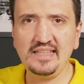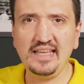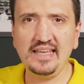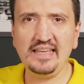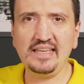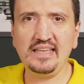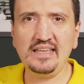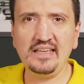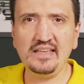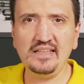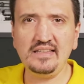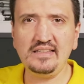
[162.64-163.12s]

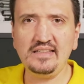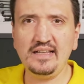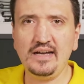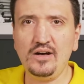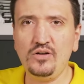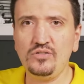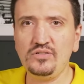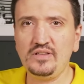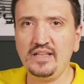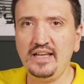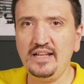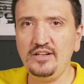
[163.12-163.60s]
taking it
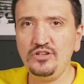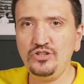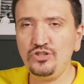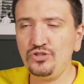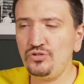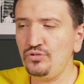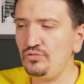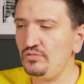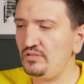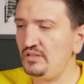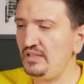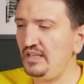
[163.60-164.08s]
out and
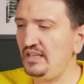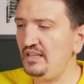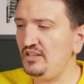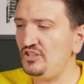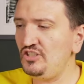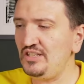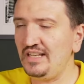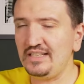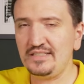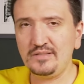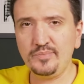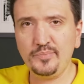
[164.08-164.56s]

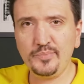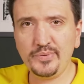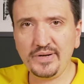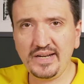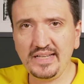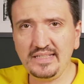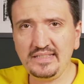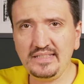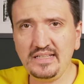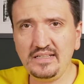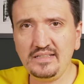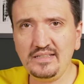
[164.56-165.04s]
shooting, just
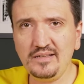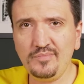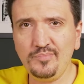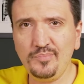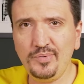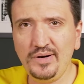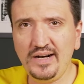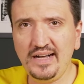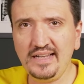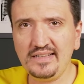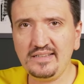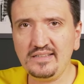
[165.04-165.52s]
pressing the
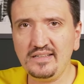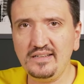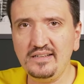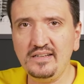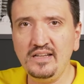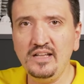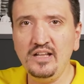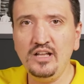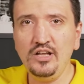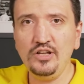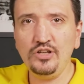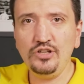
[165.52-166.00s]
button
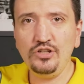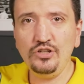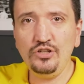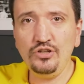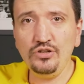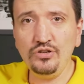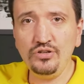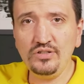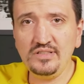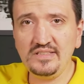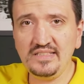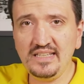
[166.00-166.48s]

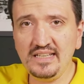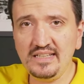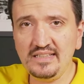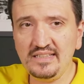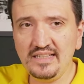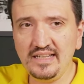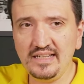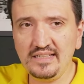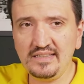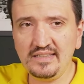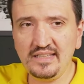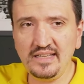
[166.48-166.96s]
using
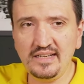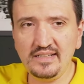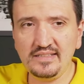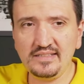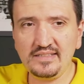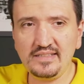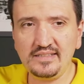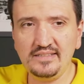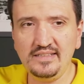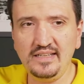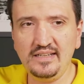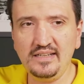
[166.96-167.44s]
the tilt
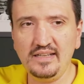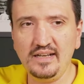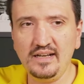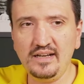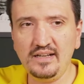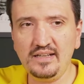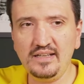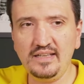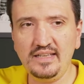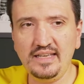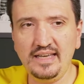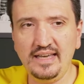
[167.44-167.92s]
screen.
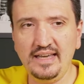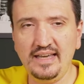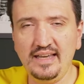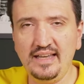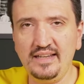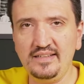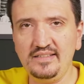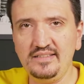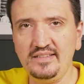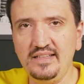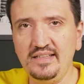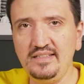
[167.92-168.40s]

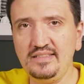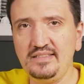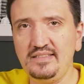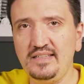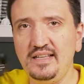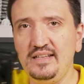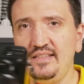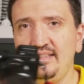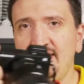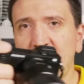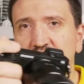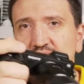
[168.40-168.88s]
Again, this
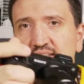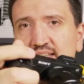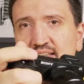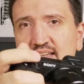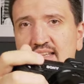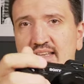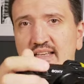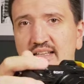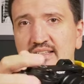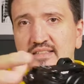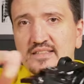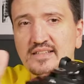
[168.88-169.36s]
tilt
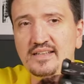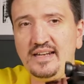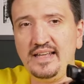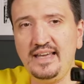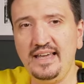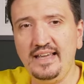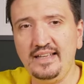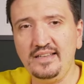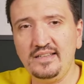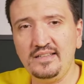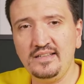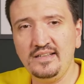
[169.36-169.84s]
screen is
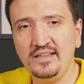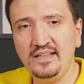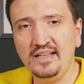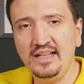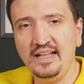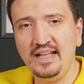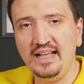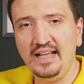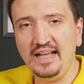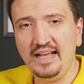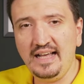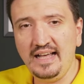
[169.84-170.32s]
great.
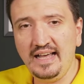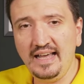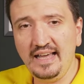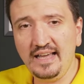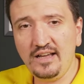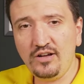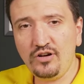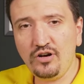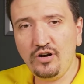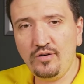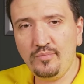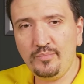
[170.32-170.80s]

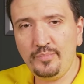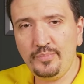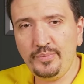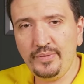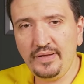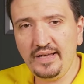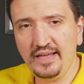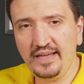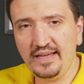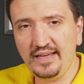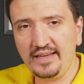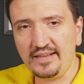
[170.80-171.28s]
And
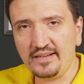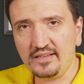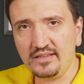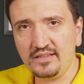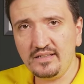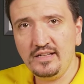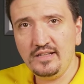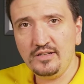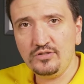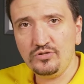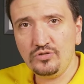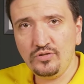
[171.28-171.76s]
compared
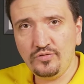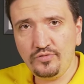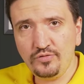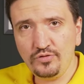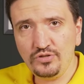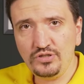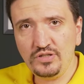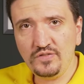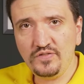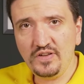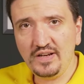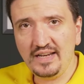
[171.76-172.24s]
to
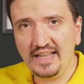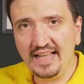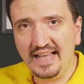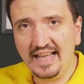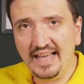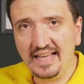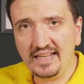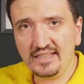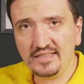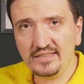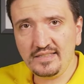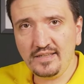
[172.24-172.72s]
Fujifilm
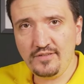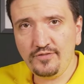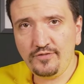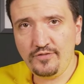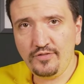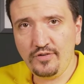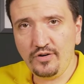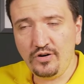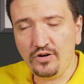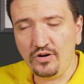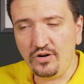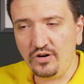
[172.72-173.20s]

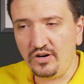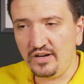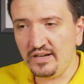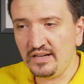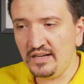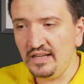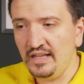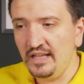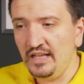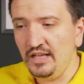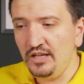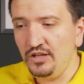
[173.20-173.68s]

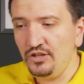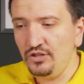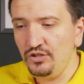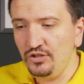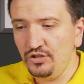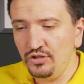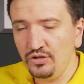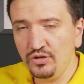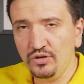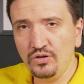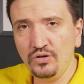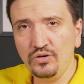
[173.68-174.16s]
XE4,
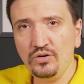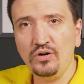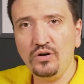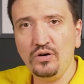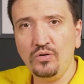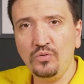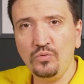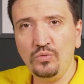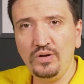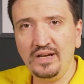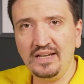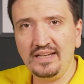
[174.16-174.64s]
you
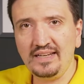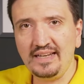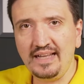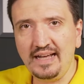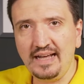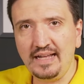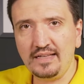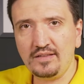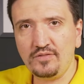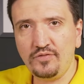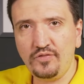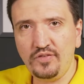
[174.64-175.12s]
will
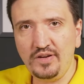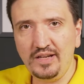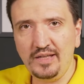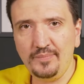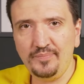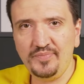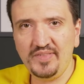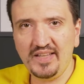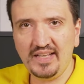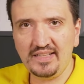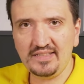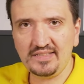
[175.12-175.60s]
not
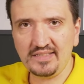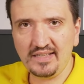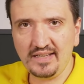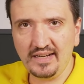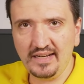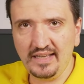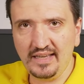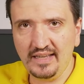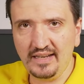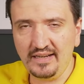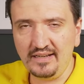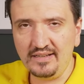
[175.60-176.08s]
flip the
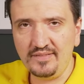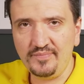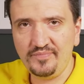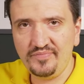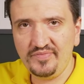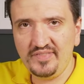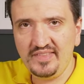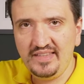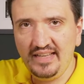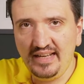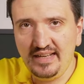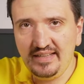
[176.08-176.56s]
screen.
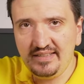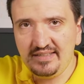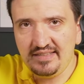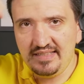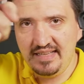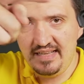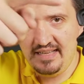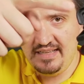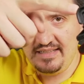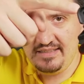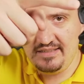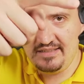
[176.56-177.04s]
The
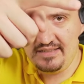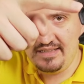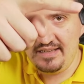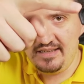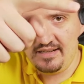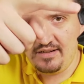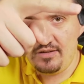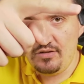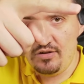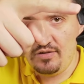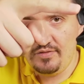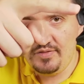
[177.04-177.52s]

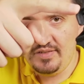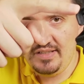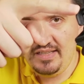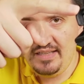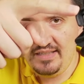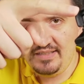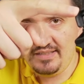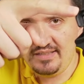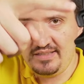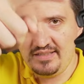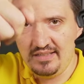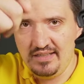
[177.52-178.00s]
sensor of
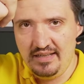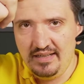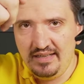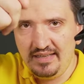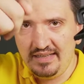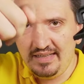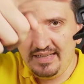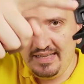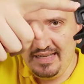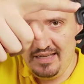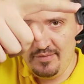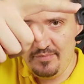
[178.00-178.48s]
this
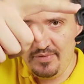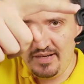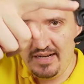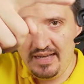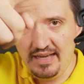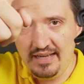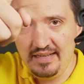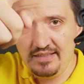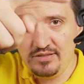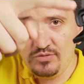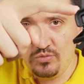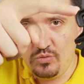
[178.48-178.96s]

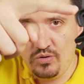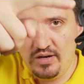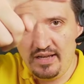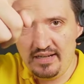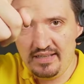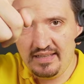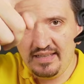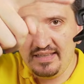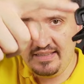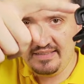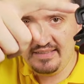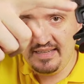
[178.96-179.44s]
camera, it's
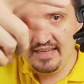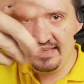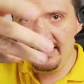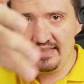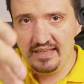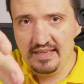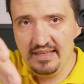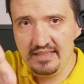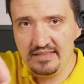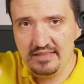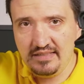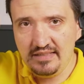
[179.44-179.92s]
working great.
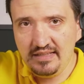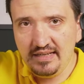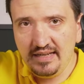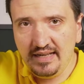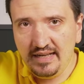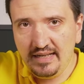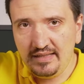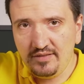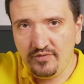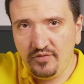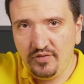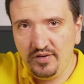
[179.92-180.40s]
It's
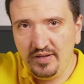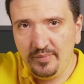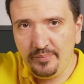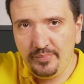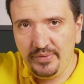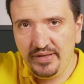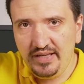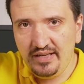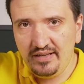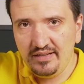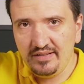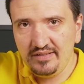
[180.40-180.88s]
not
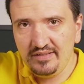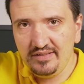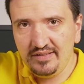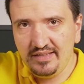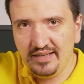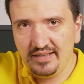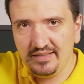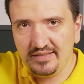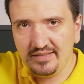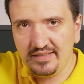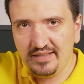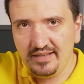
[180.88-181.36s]
flipping
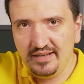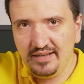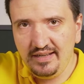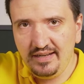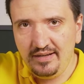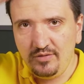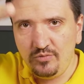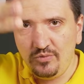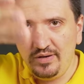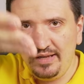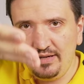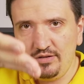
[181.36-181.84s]
the
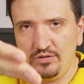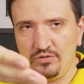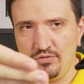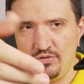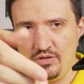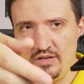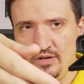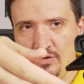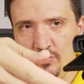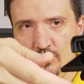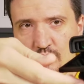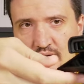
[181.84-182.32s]
screen when you
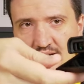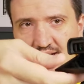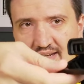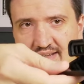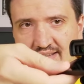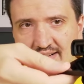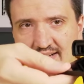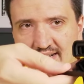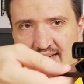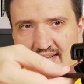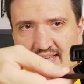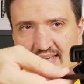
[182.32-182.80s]
will
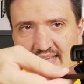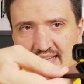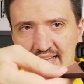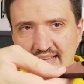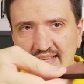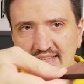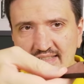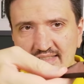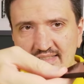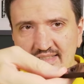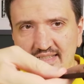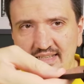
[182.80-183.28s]

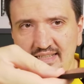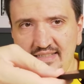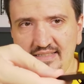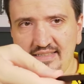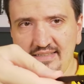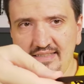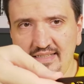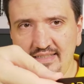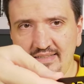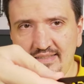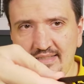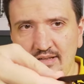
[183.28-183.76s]
raise the
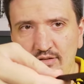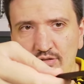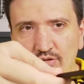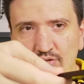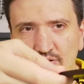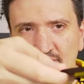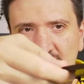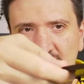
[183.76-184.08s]
screen. So you